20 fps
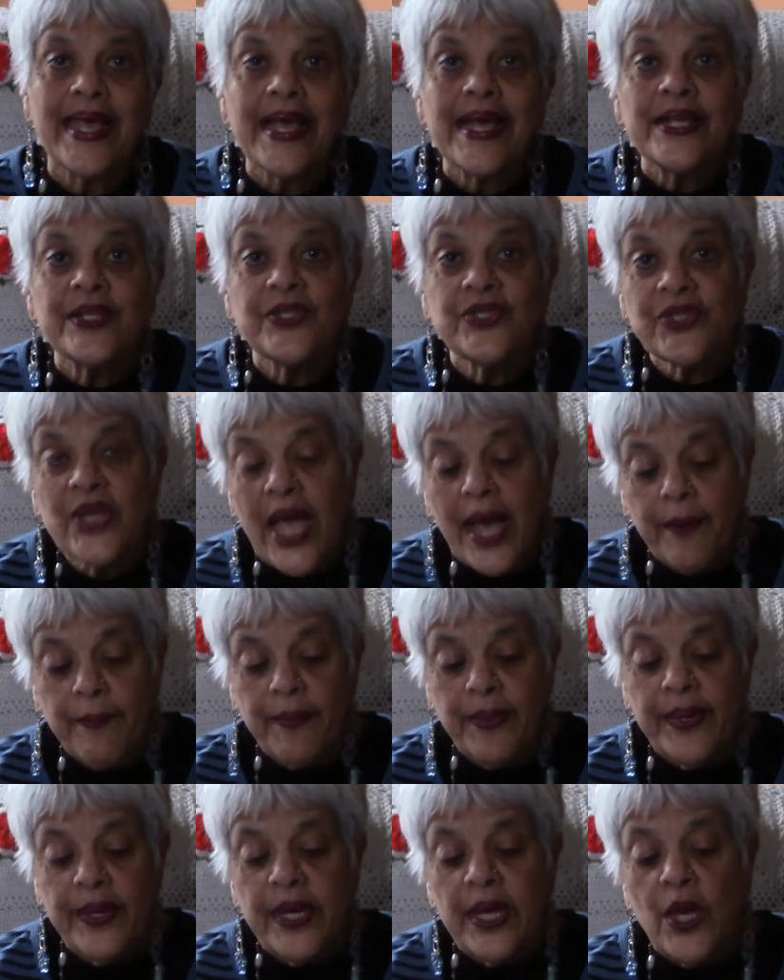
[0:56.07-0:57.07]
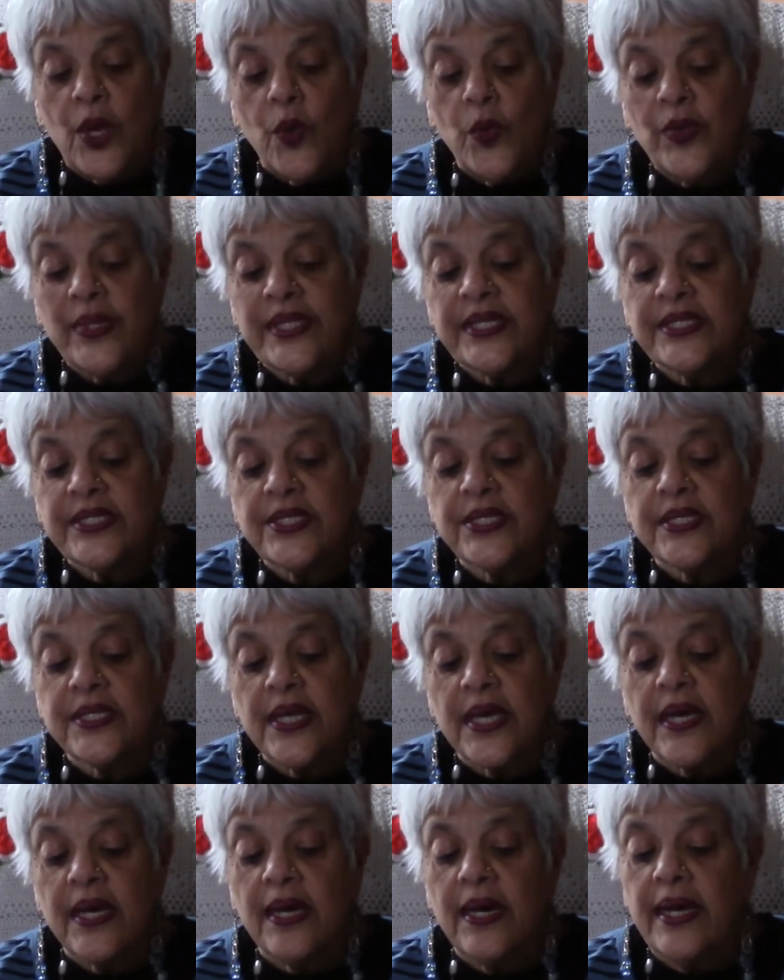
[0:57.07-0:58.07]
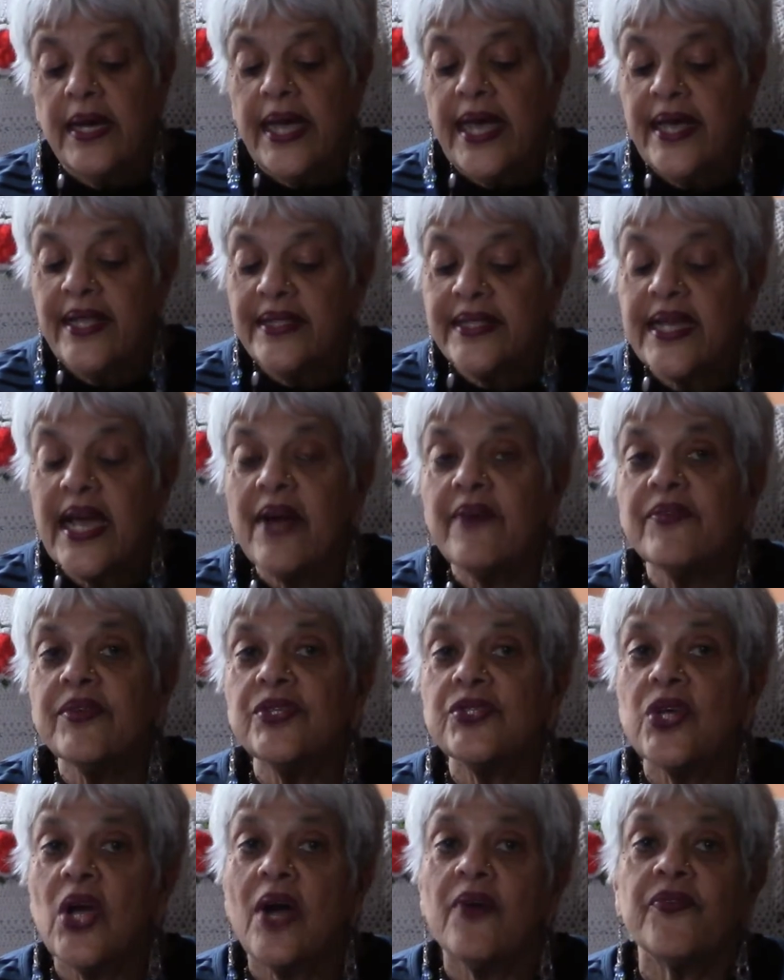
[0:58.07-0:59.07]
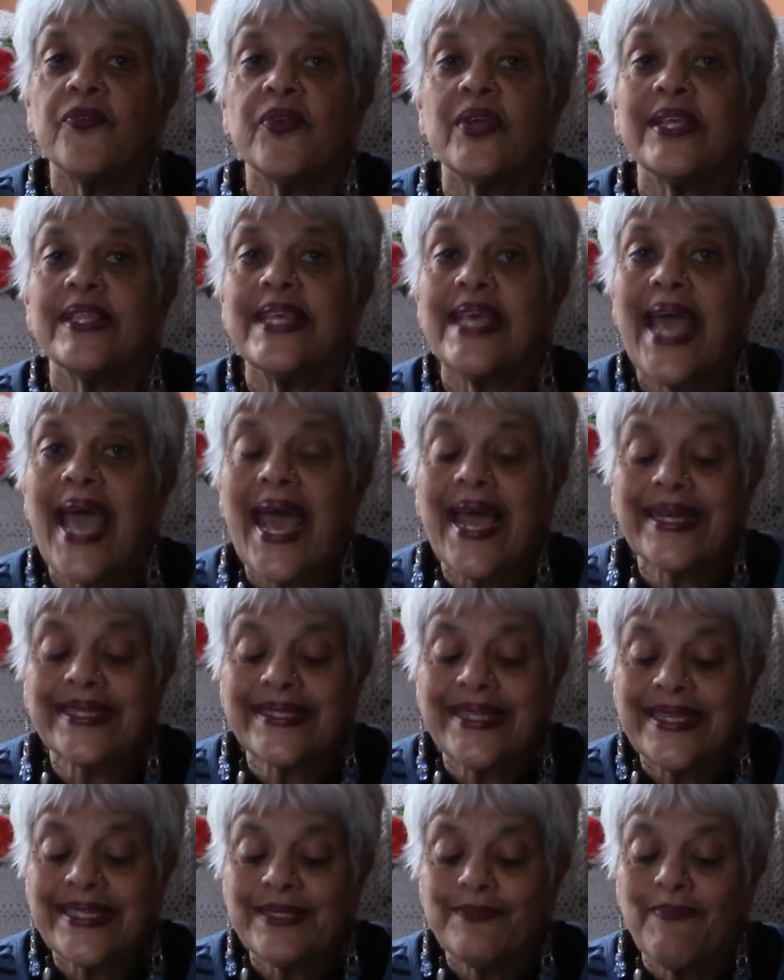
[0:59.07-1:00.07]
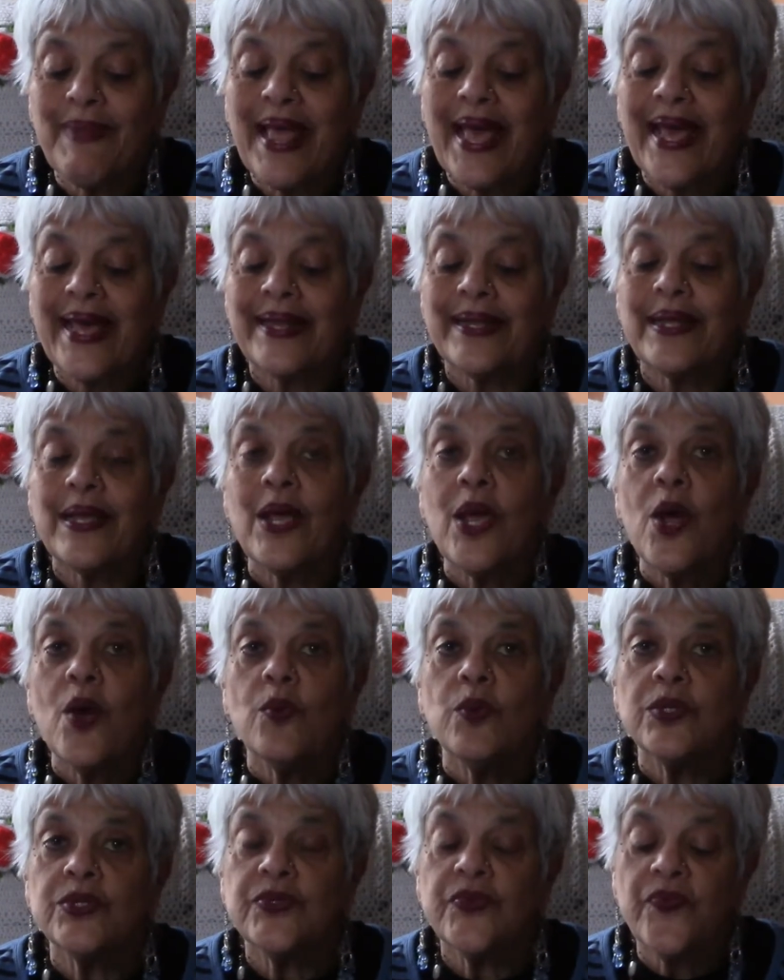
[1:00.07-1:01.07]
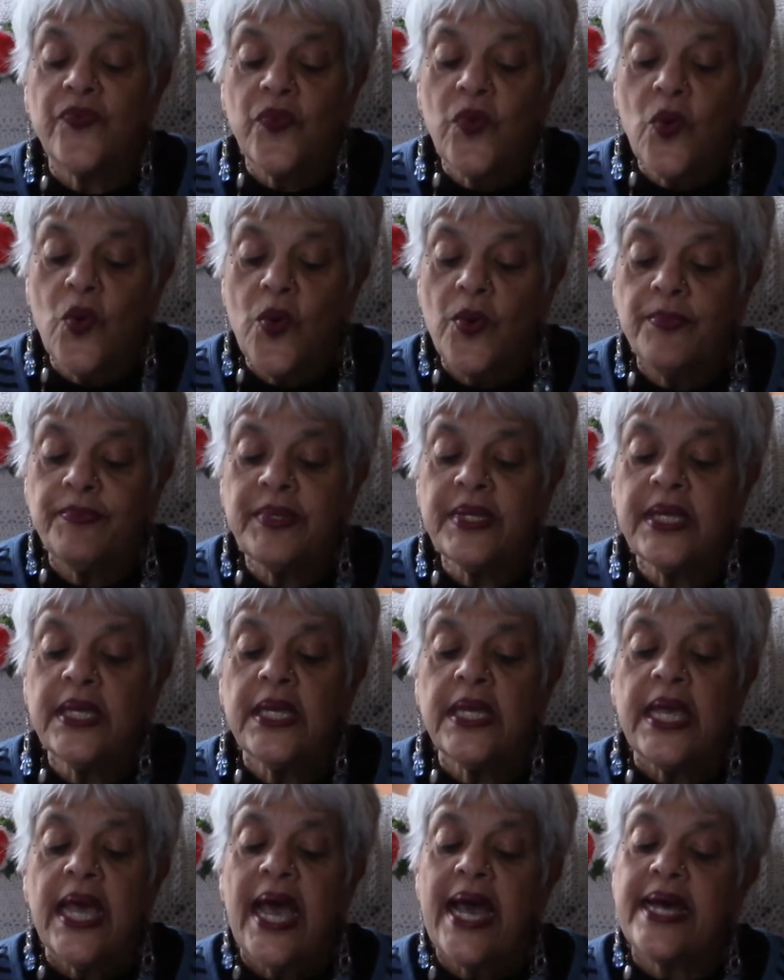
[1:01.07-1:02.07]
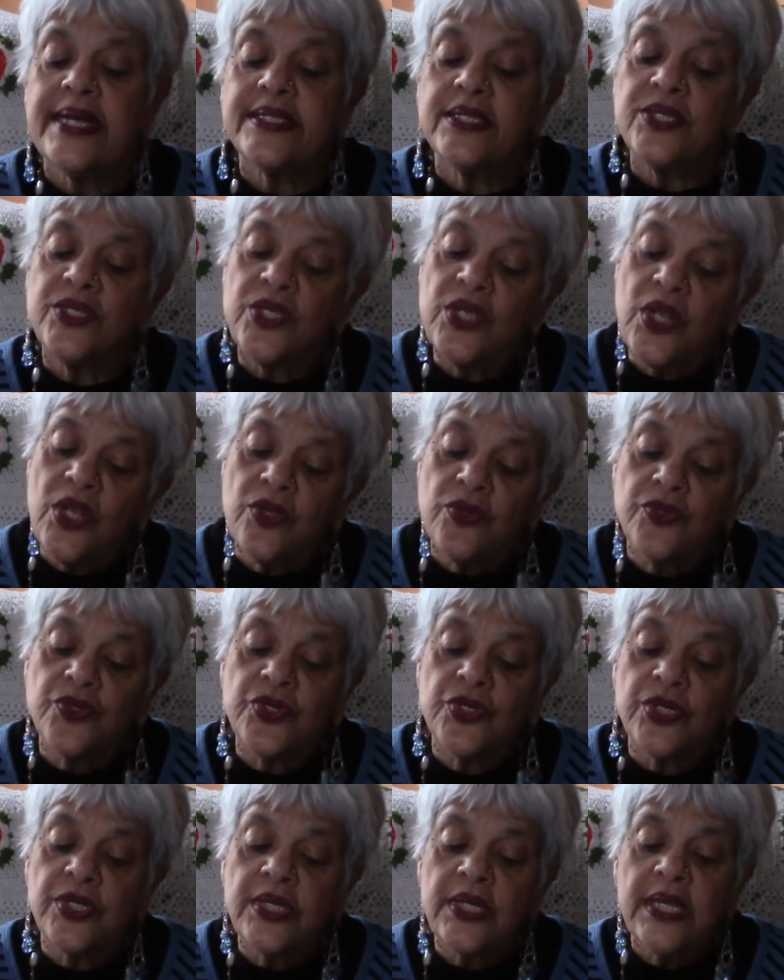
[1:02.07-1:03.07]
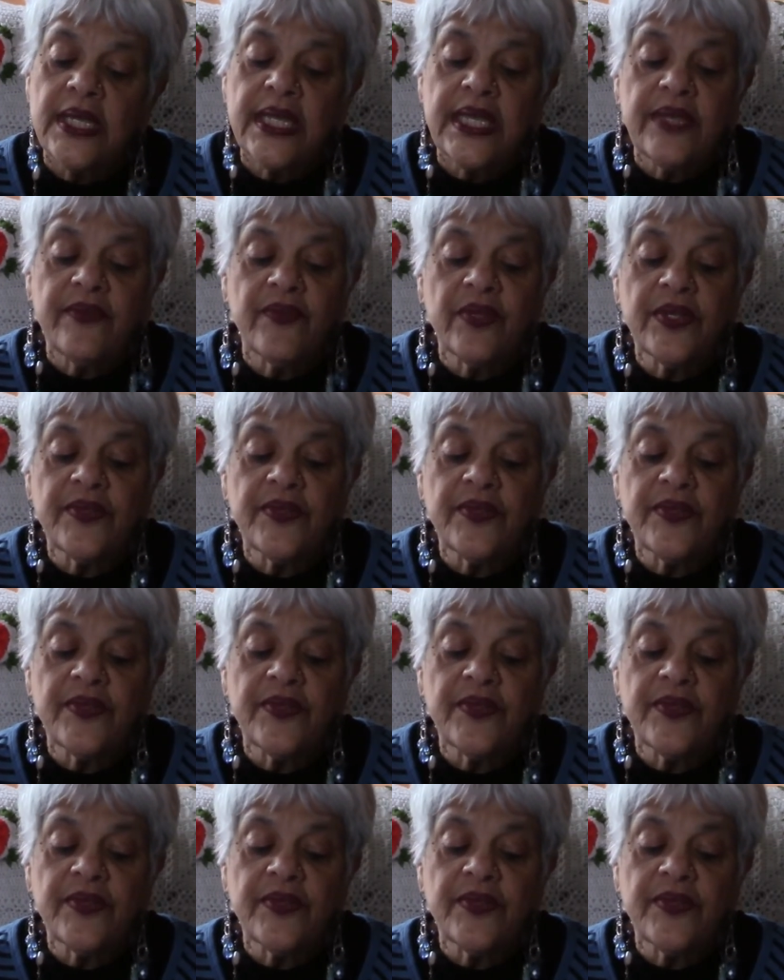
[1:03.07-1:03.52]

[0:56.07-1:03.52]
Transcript: CHAP, with its health coverage offering the Access Plan, was formed as a solution, even if